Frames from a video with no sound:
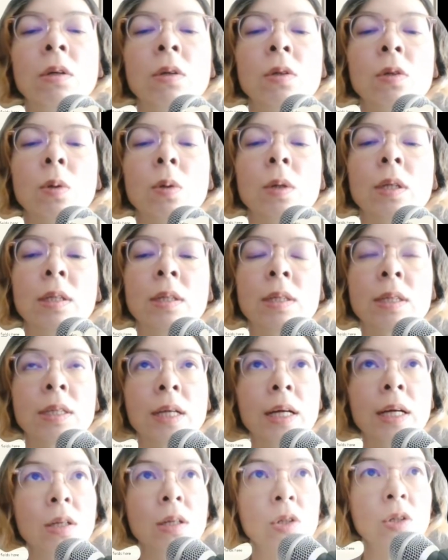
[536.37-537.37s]
So in this
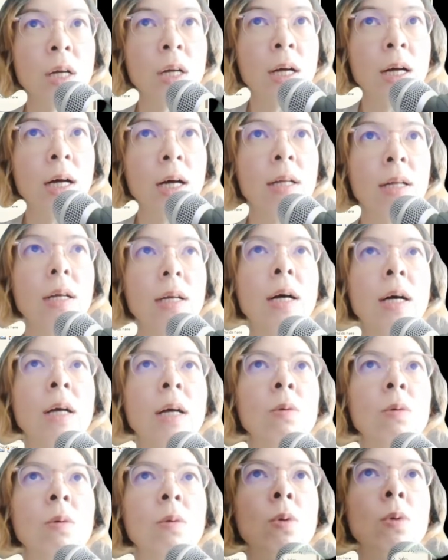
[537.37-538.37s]
scatter chart, I
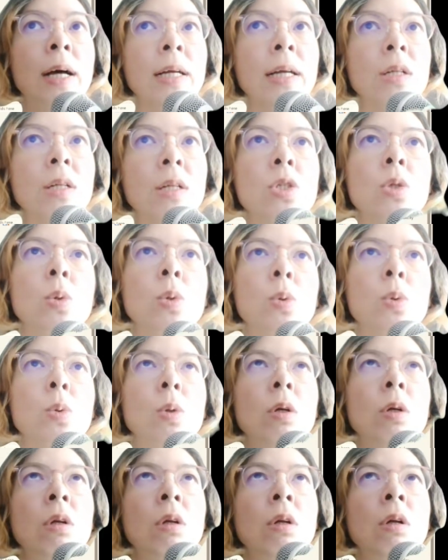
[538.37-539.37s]
would like to
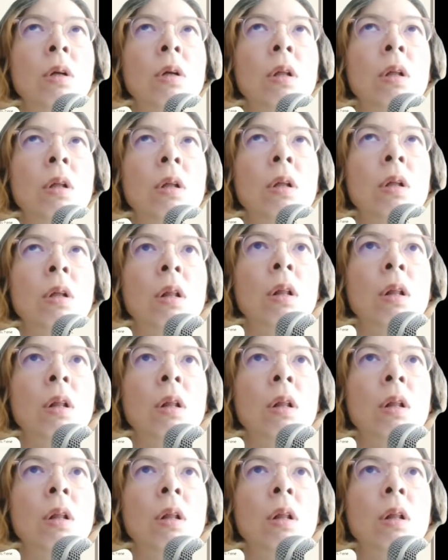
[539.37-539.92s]
look